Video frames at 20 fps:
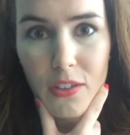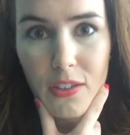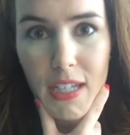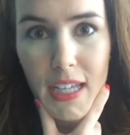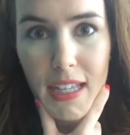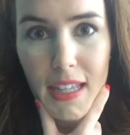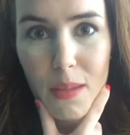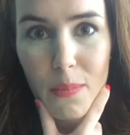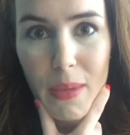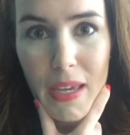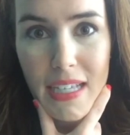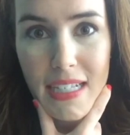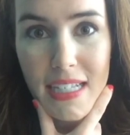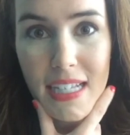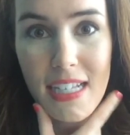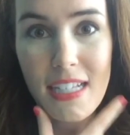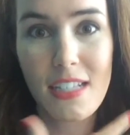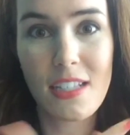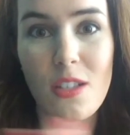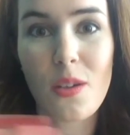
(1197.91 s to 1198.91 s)
daily
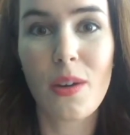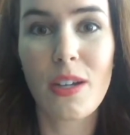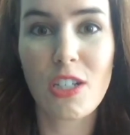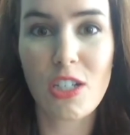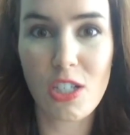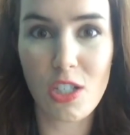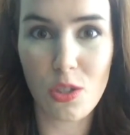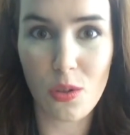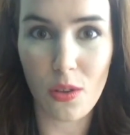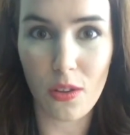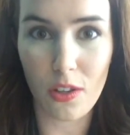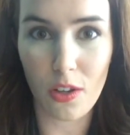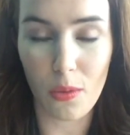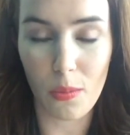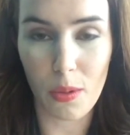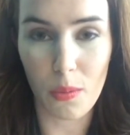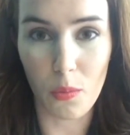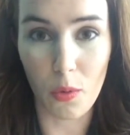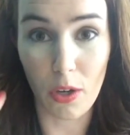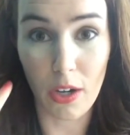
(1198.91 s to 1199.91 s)
basis, so I just do a little
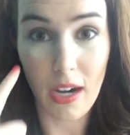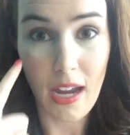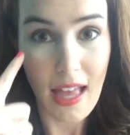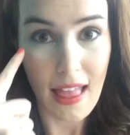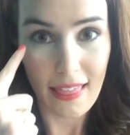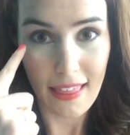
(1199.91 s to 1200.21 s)
bit more.